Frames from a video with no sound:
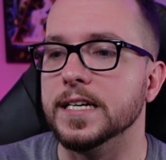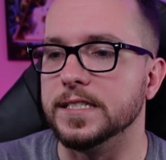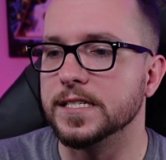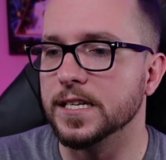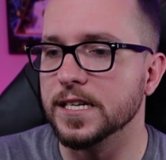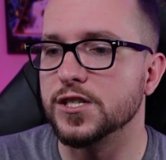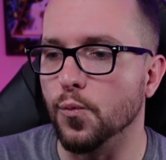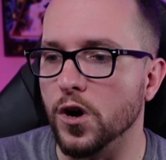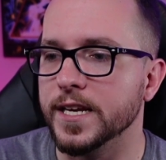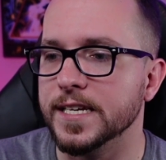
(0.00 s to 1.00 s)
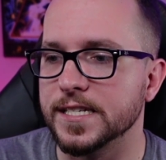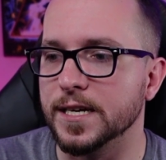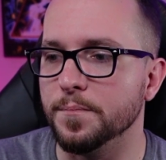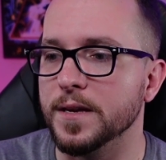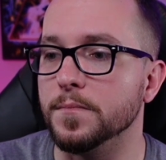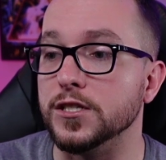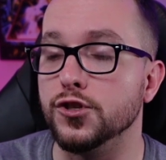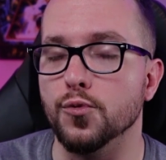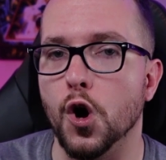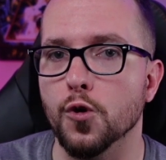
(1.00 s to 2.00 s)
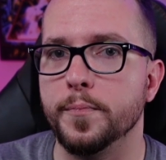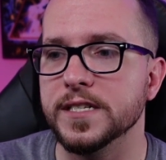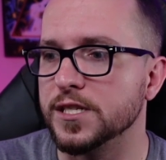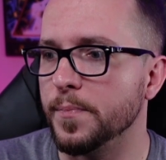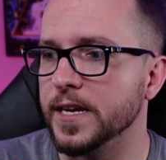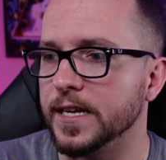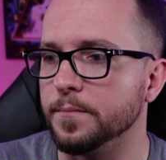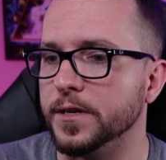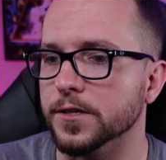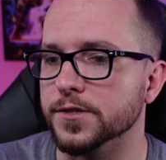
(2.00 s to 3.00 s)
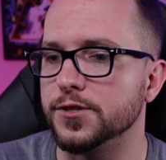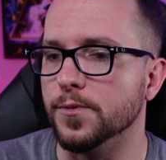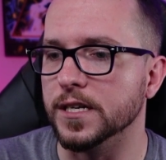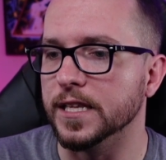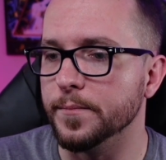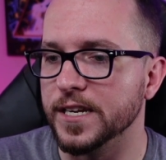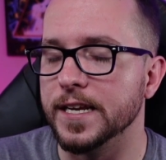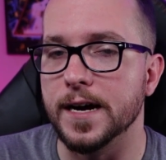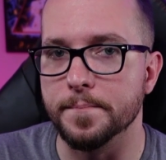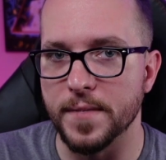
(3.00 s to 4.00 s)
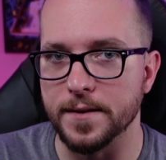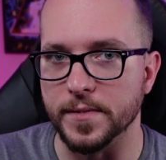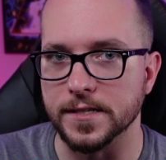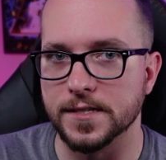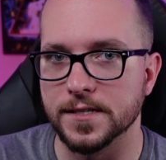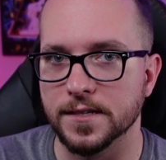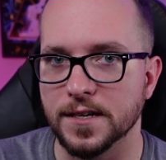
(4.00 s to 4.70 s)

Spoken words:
Dissidents won his commitment to open spending bills to unlimited amendments.